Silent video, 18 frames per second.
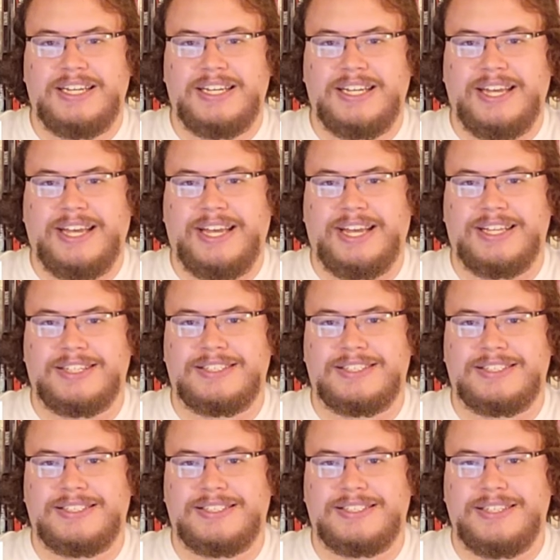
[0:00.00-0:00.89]

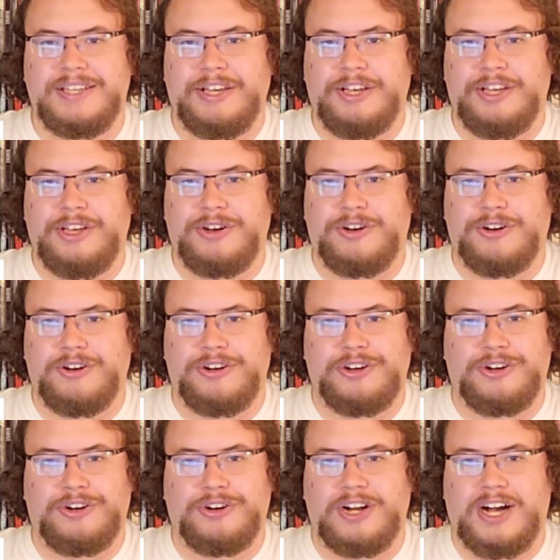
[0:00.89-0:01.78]
it's you're
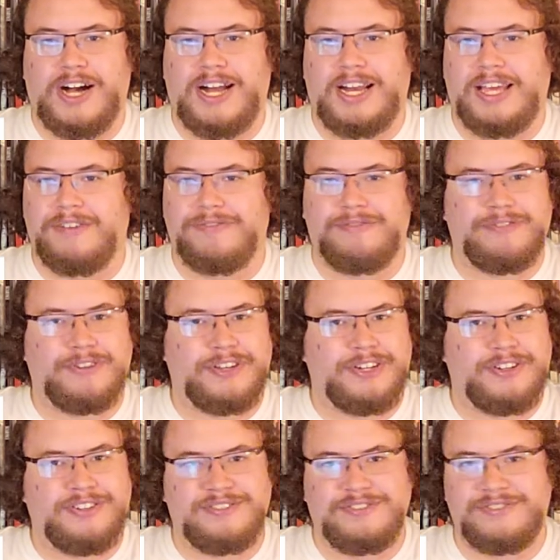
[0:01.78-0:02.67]
you're not
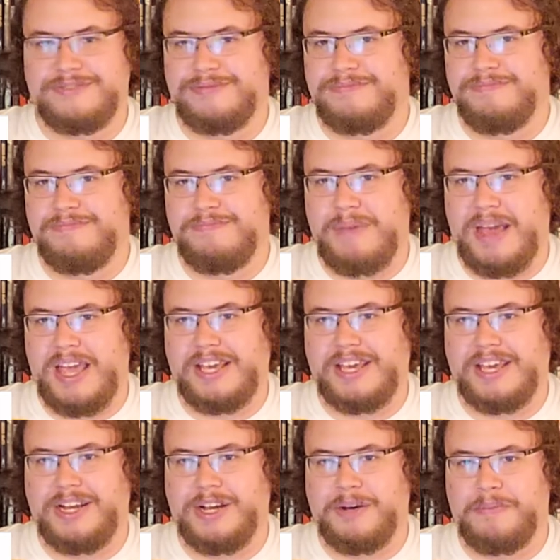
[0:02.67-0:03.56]
even
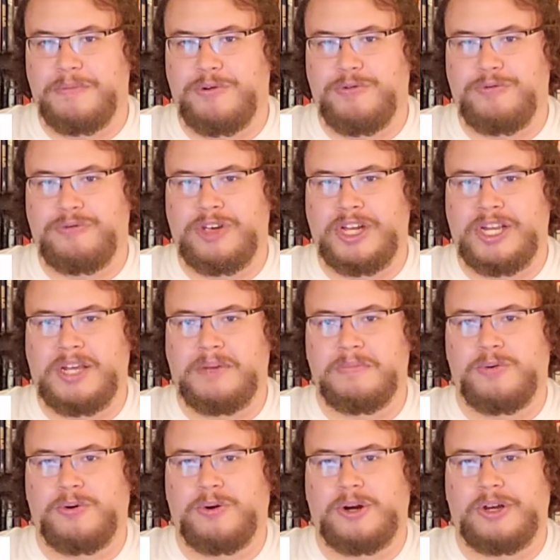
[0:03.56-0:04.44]
making a movie
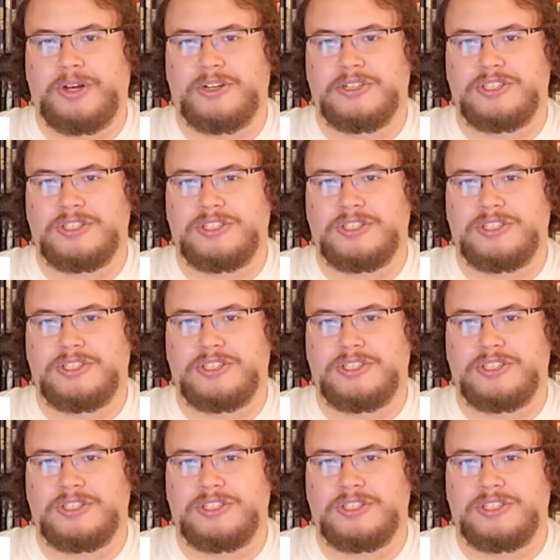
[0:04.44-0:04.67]
anymore you're